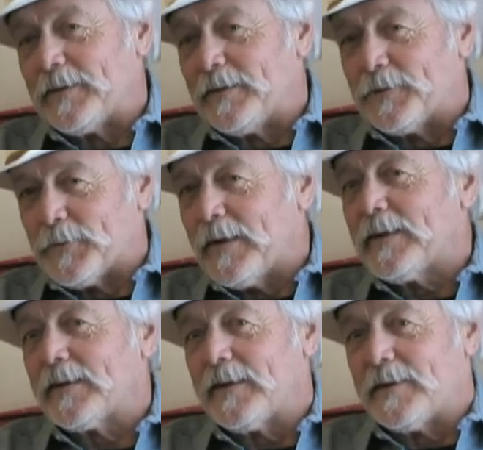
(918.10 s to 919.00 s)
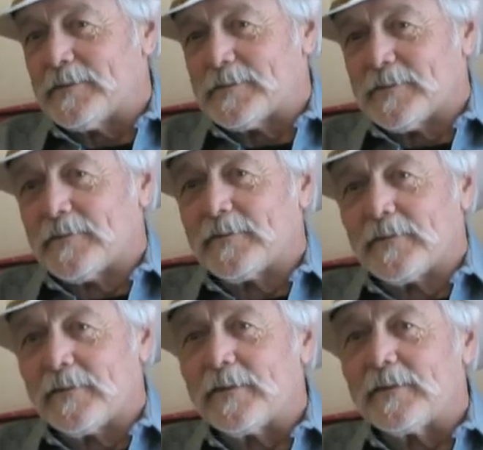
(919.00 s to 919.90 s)
then you recognize
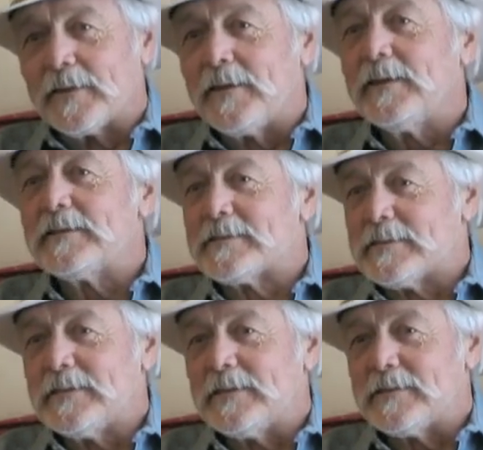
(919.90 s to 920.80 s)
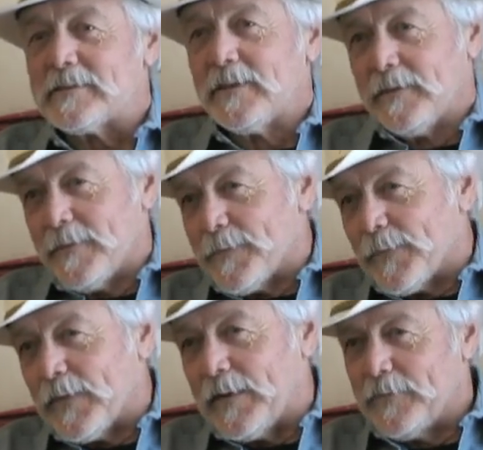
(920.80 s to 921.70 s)
that the kid sees
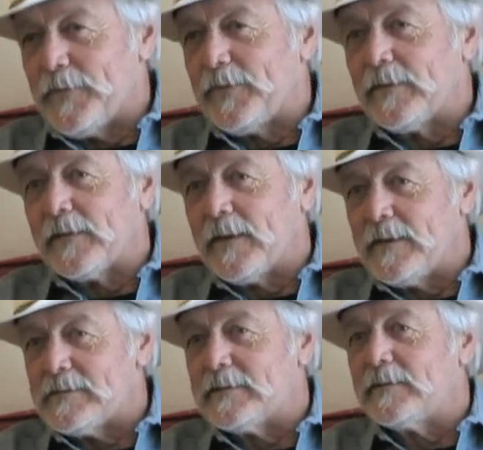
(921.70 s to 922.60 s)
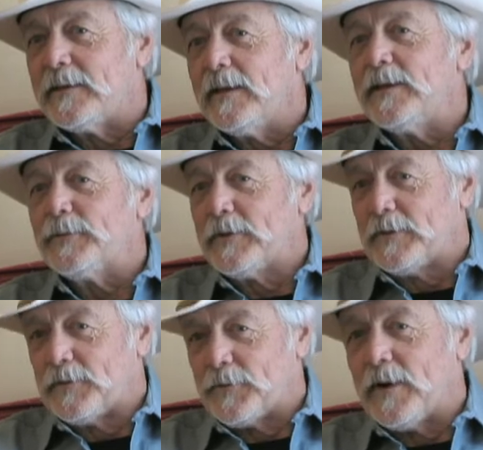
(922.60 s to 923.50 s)
that everything that he's dealing with
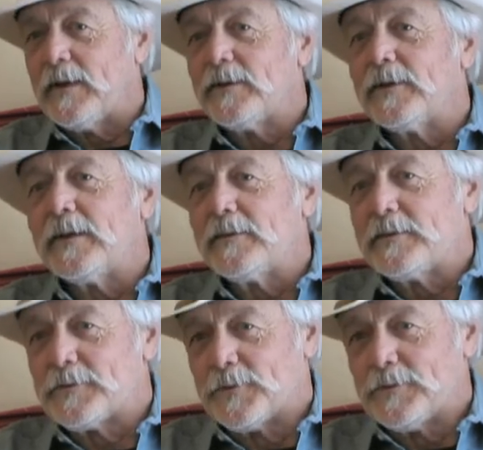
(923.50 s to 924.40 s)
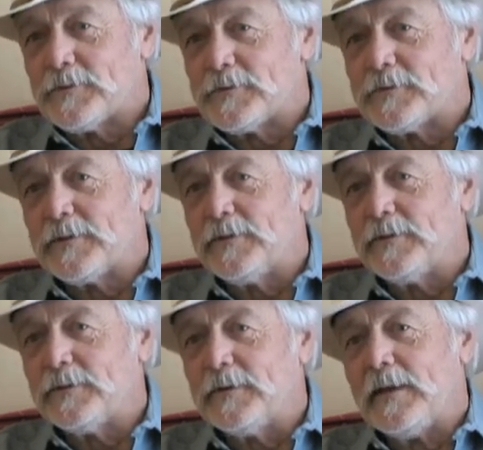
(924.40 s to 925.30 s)
and trying to get these horses to
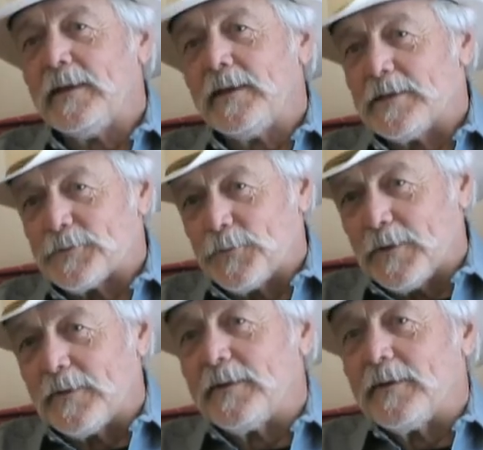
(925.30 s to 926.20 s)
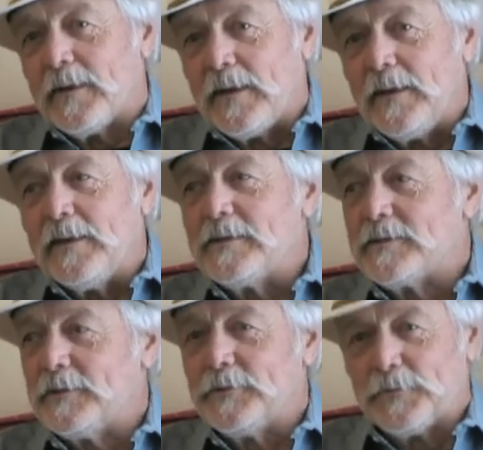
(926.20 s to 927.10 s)
do is what he needs
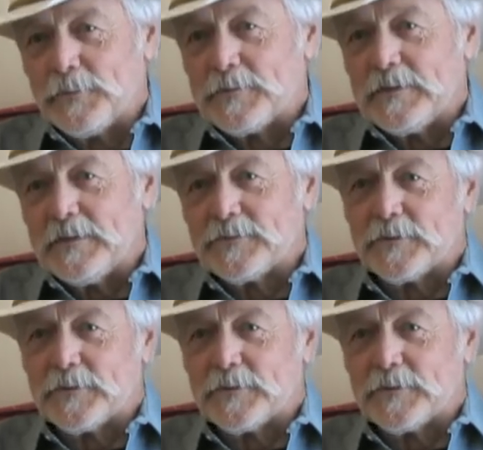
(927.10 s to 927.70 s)
to do for himself.